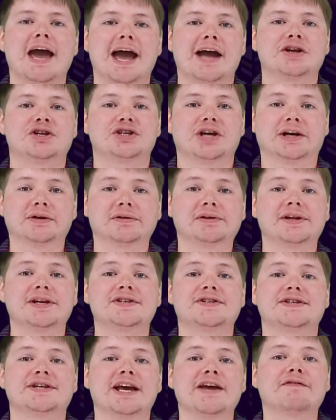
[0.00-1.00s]
and generally
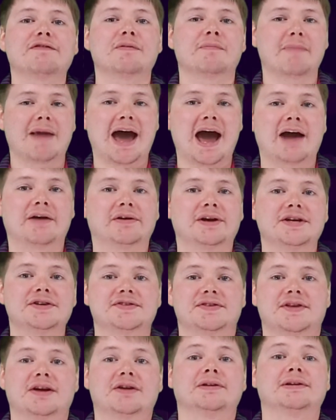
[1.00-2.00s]
safer
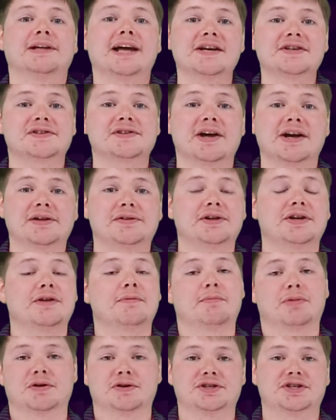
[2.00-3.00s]
batteries that are less likely to
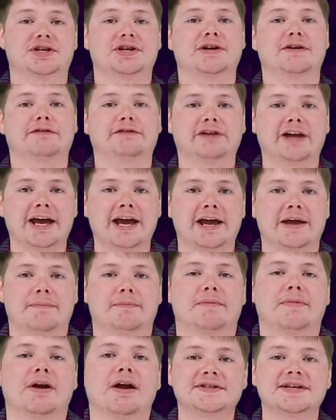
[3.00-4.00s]
burst into flame.
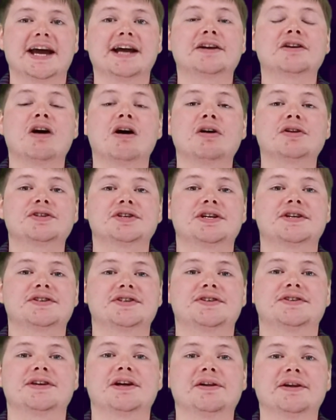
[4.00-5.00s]
The technology is
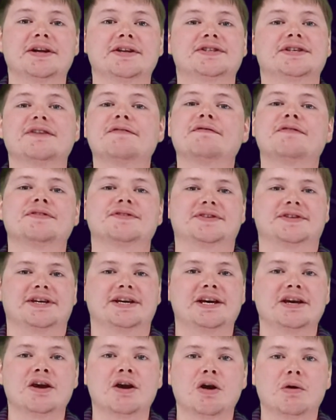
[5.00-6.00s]
still in its
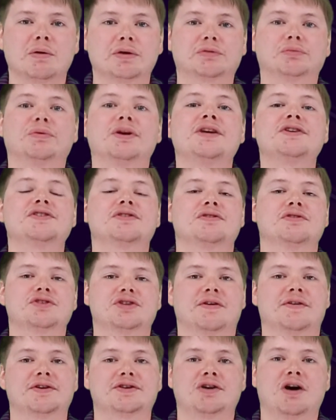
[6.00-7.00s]
infancy, with
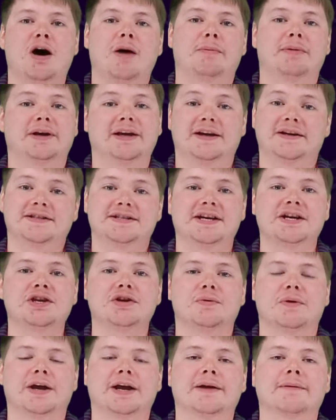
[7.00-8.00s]
research on the topic continuing.